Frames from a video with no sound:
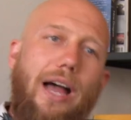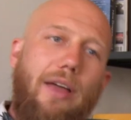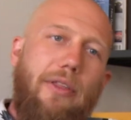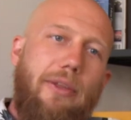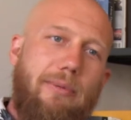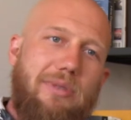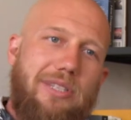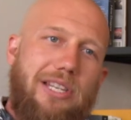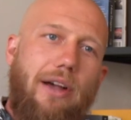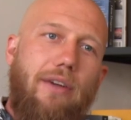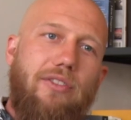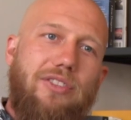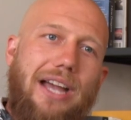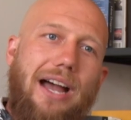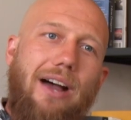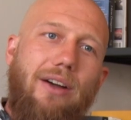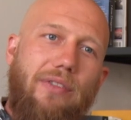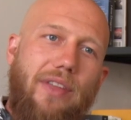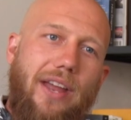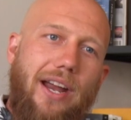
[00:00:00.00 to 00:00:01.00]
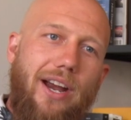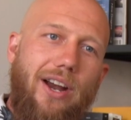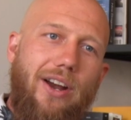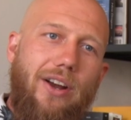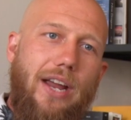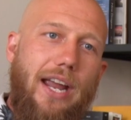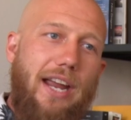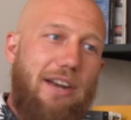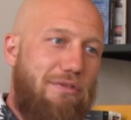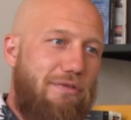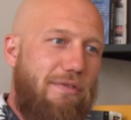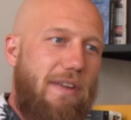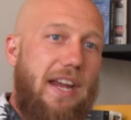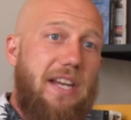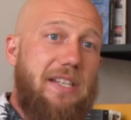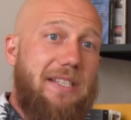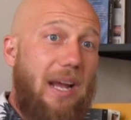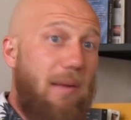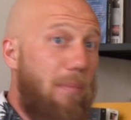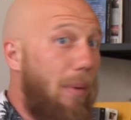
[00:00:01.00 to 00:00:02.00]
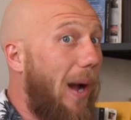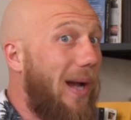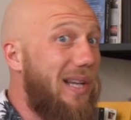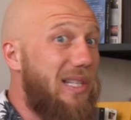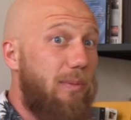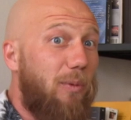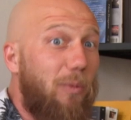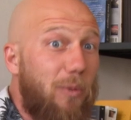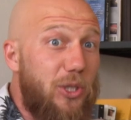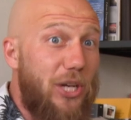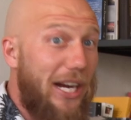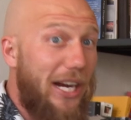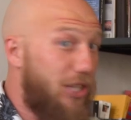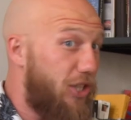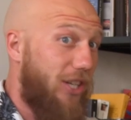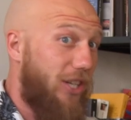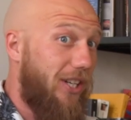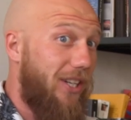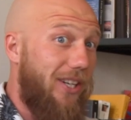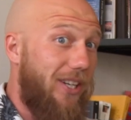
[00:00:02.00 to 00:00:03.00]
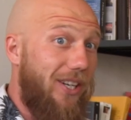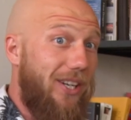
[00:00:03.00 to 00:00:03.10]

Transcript: themselves out there and face that possible rejection.